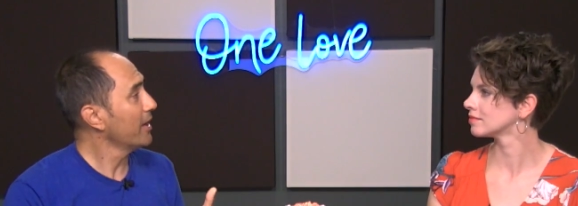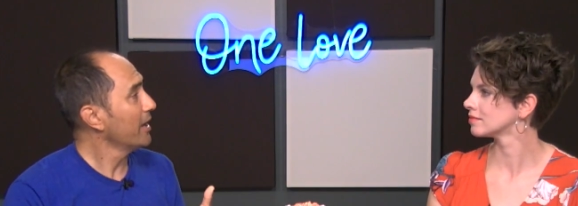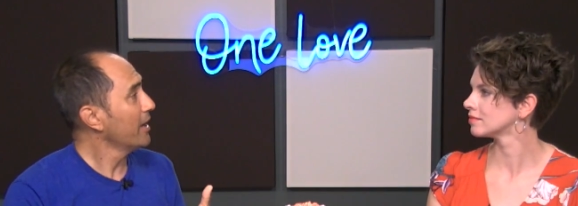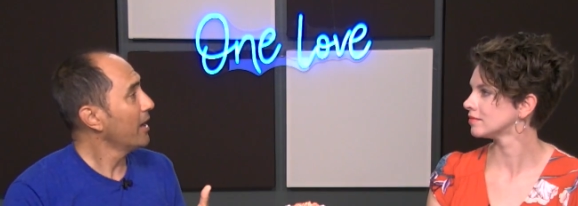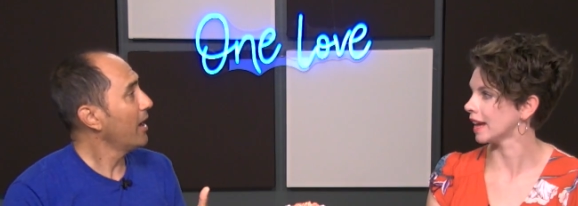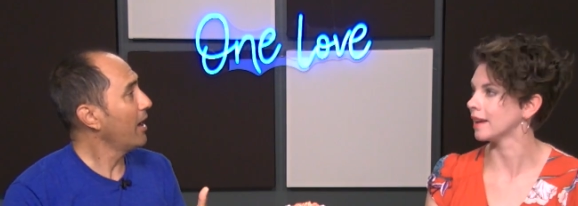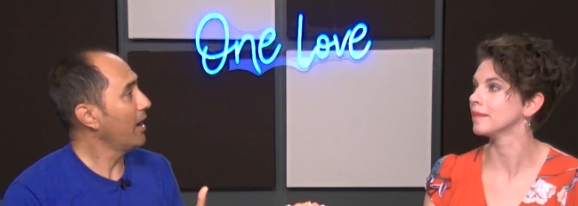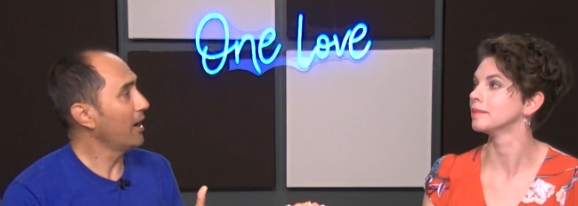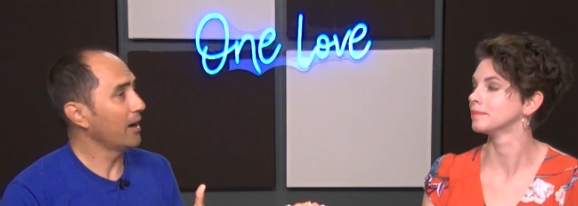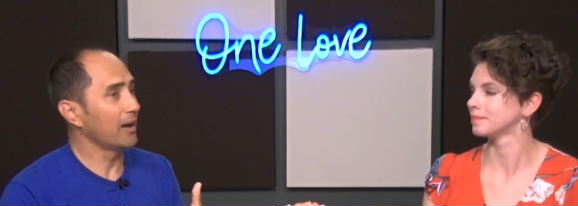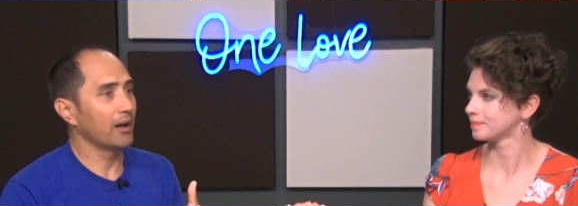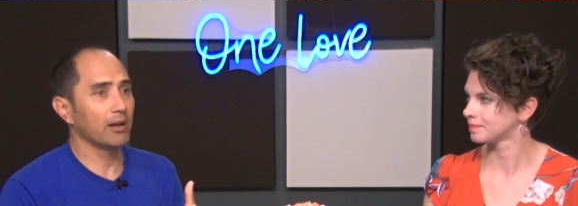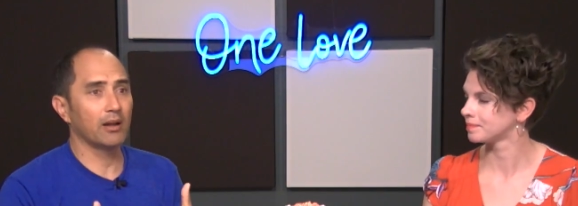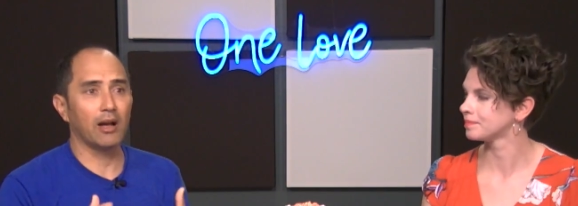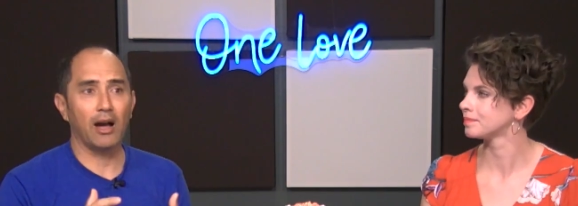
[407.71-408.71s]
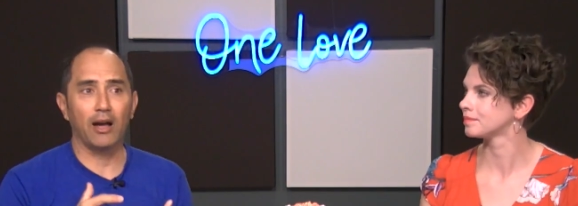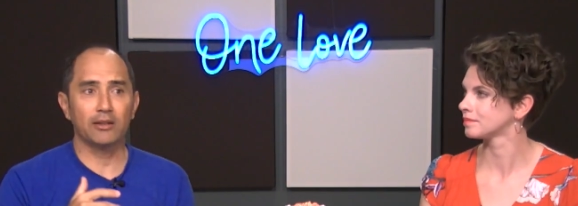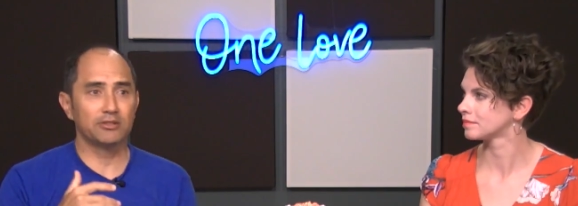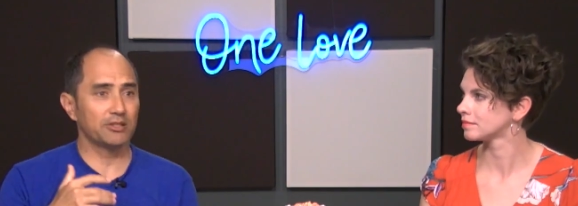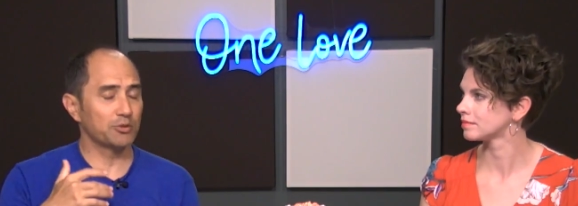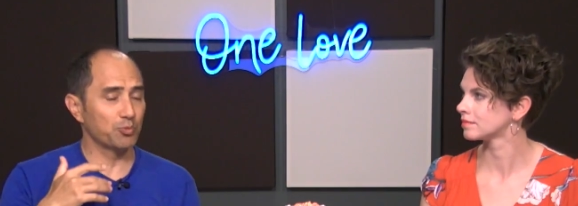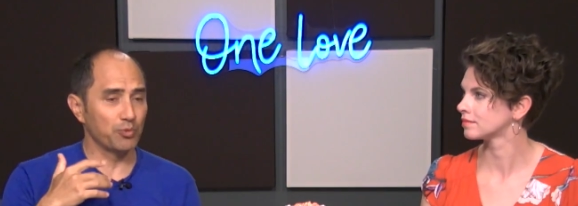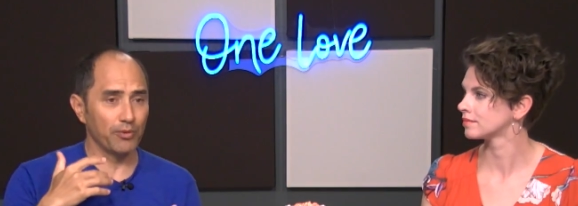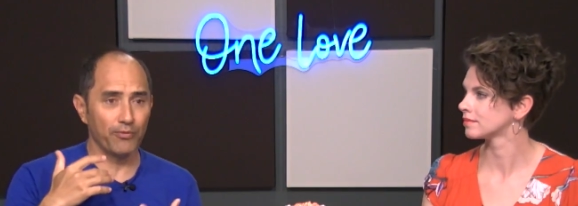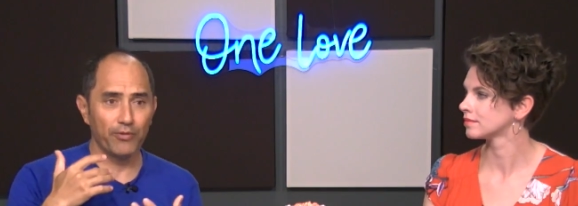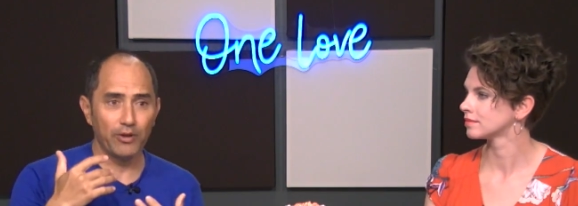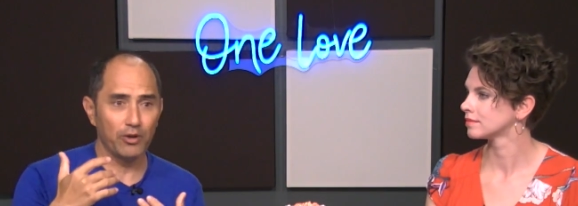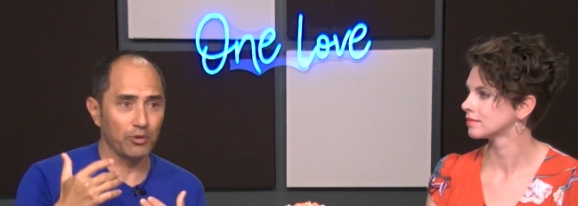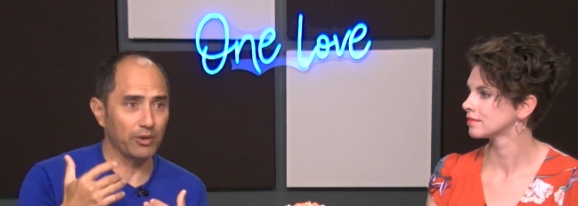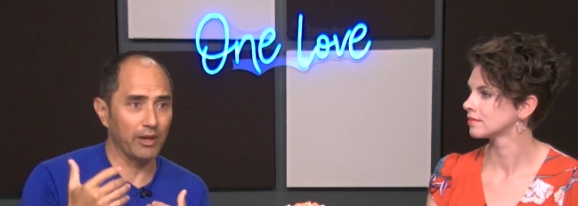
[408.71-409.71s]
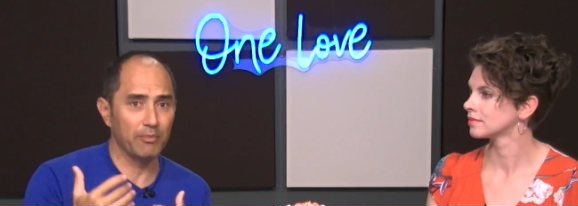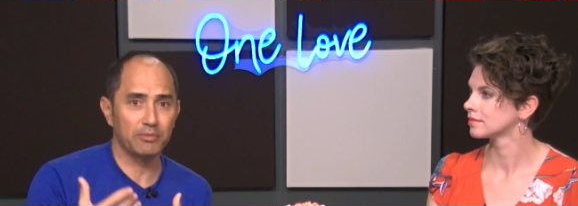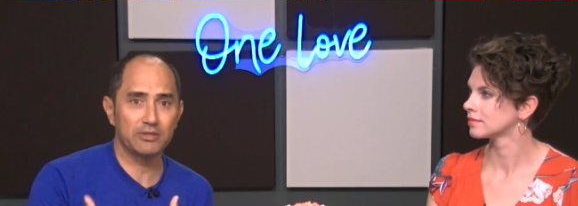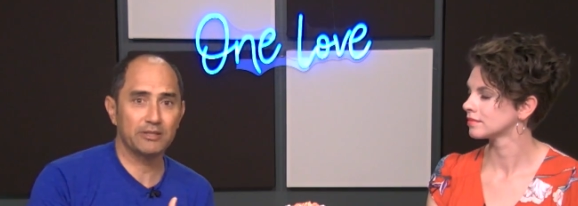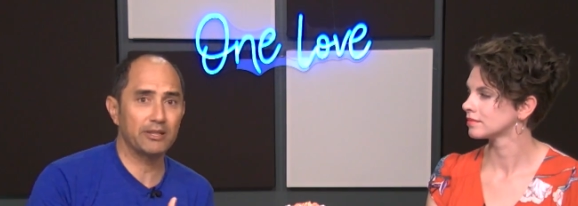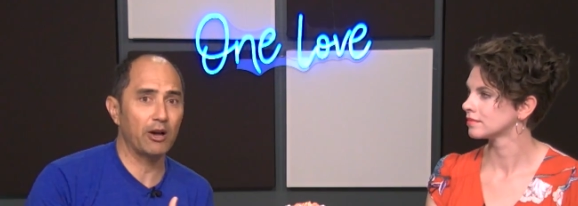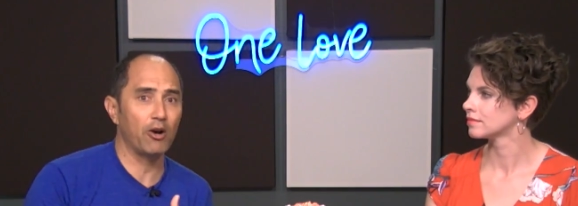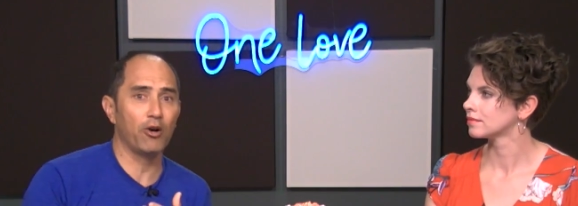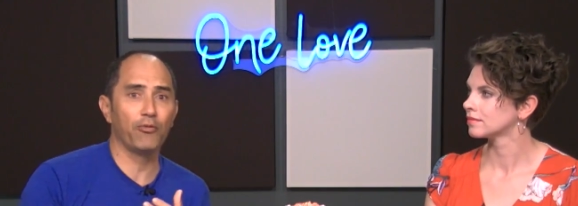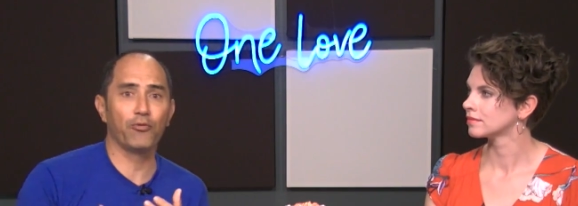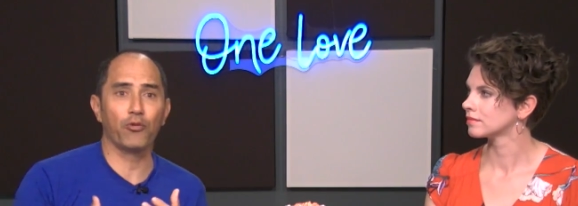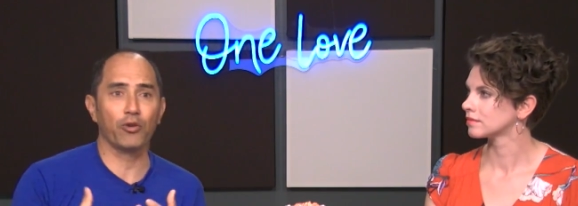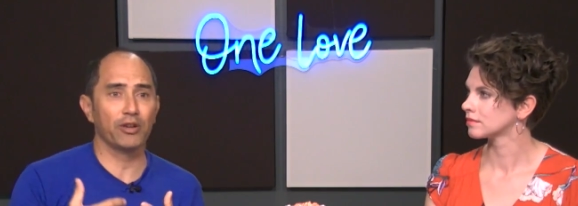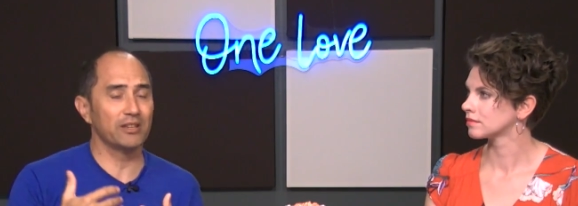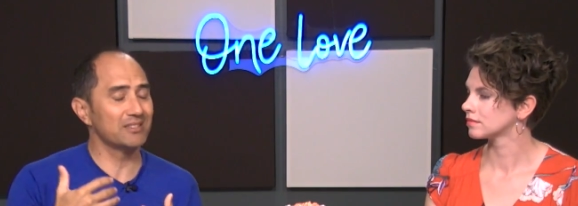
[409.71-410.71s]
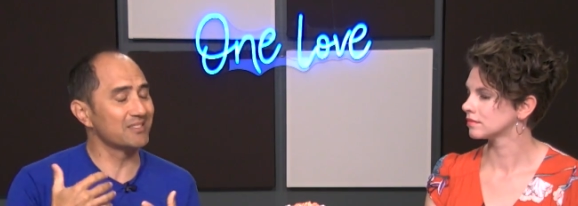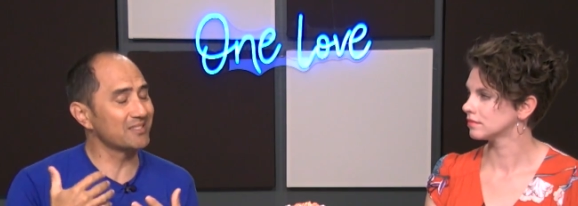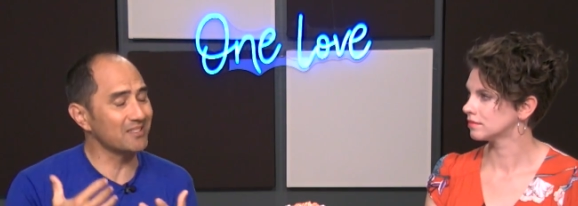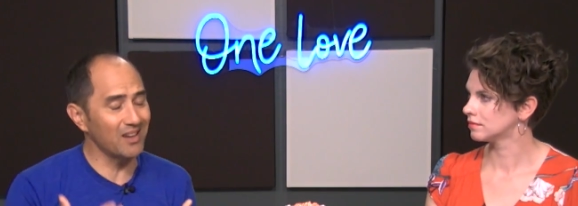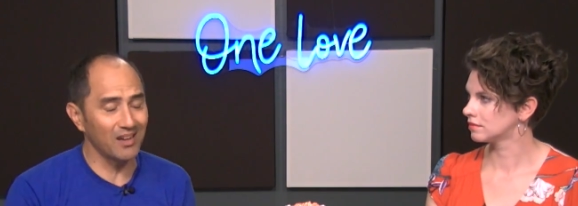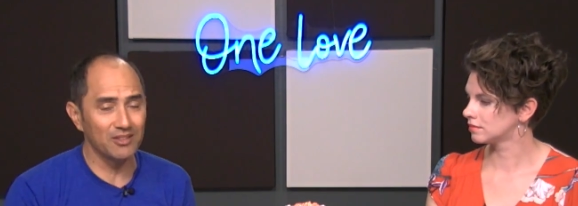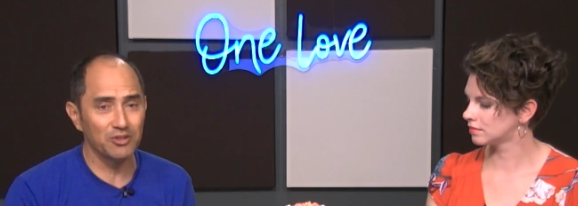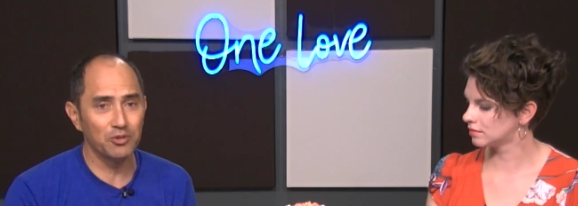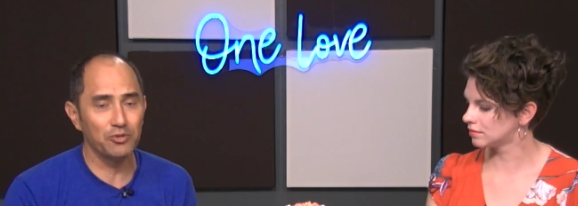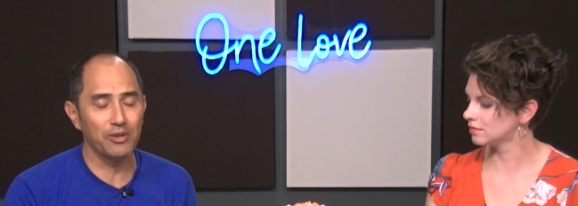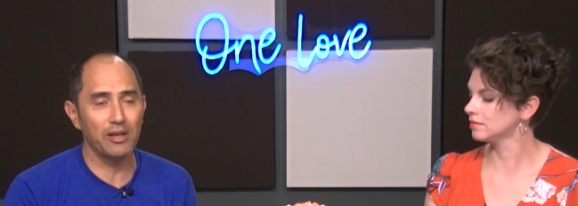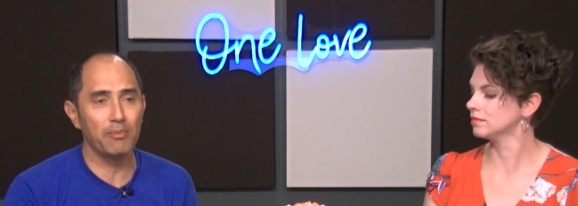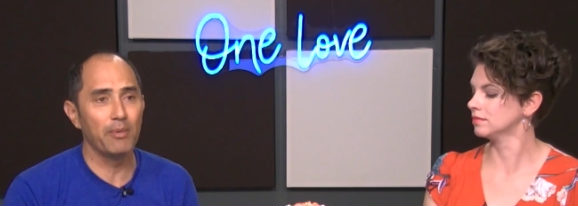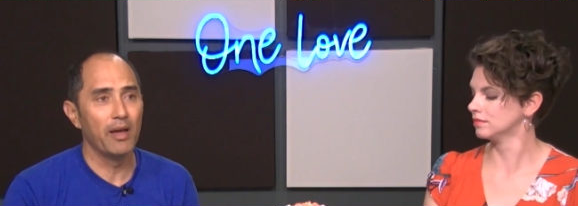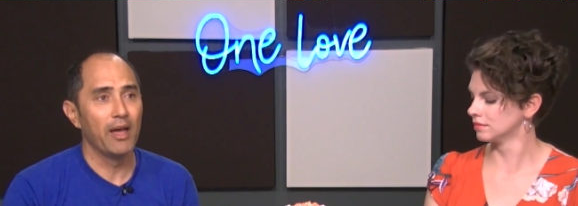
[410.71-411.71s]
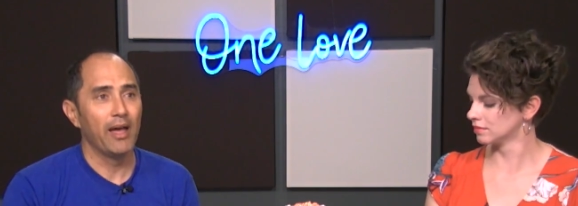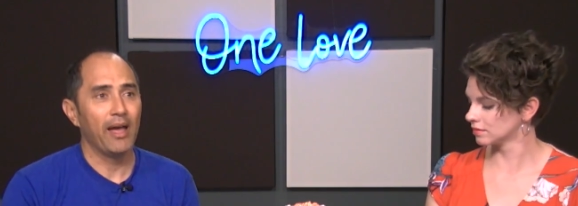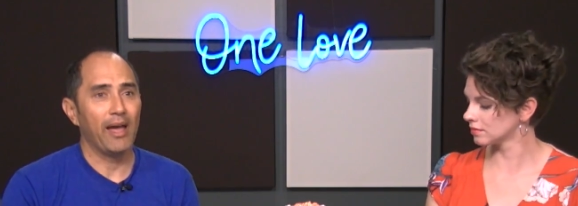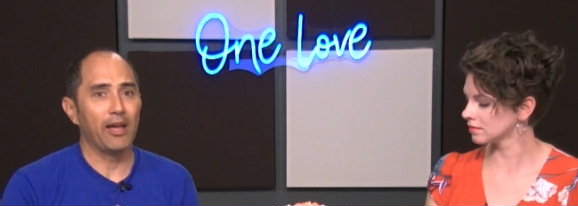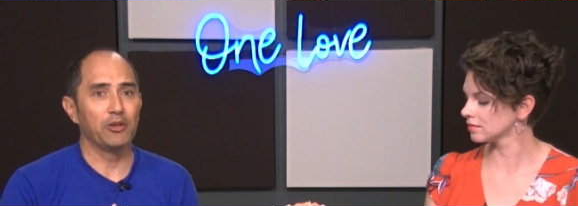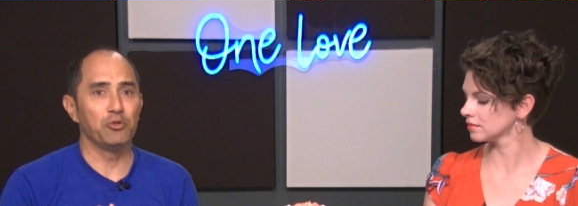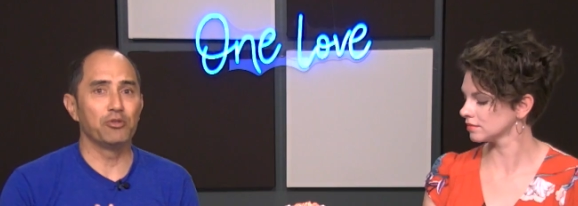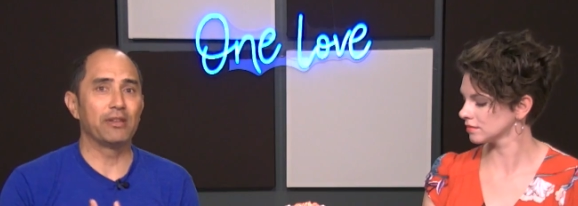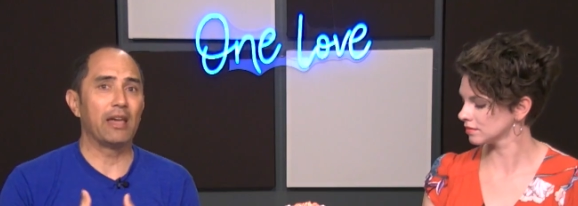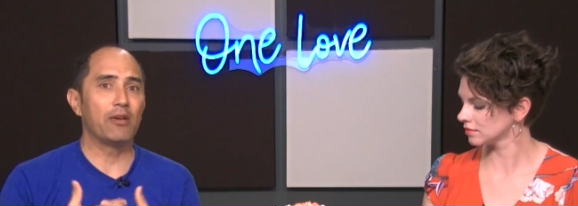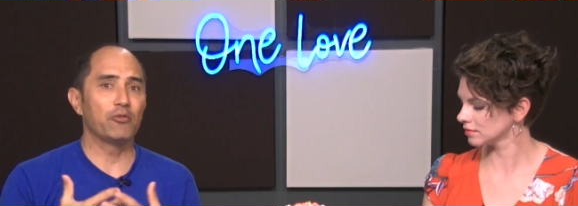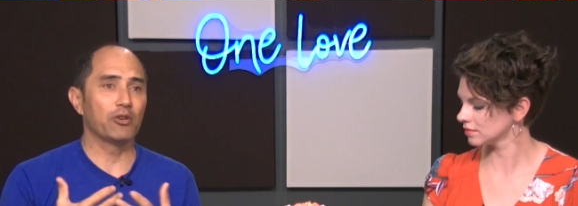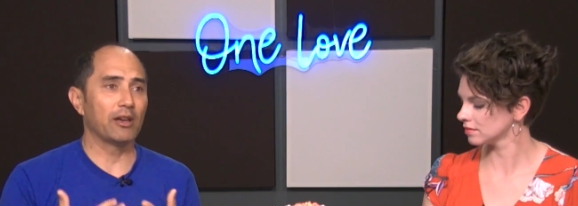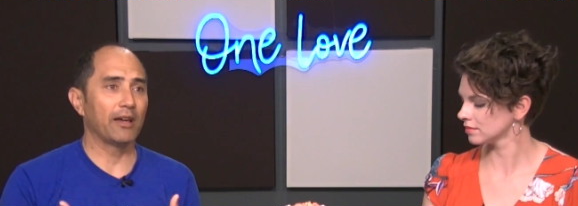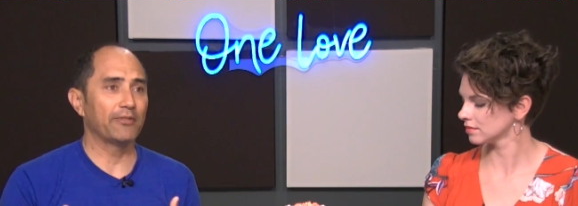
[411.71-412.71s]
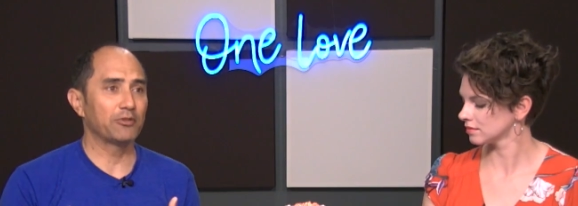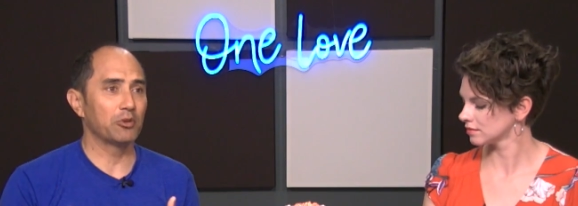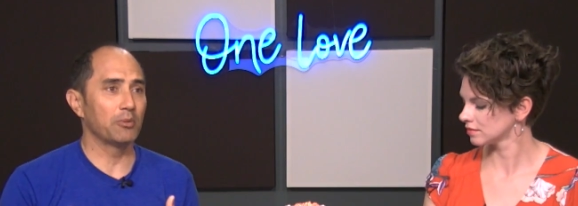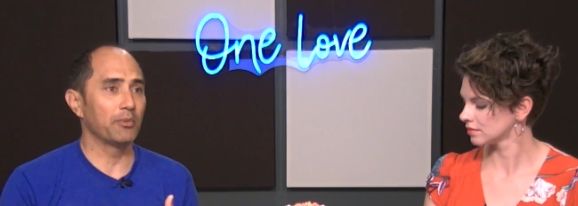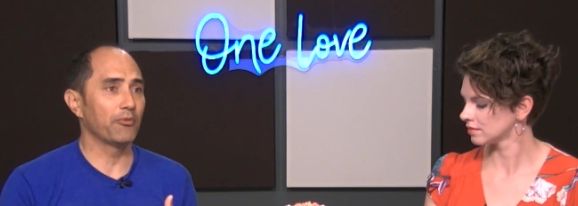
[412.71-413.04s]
Speaker 1: Yeah. Uh, God just revealed Himself or His Son to him, and you gave your life to Him.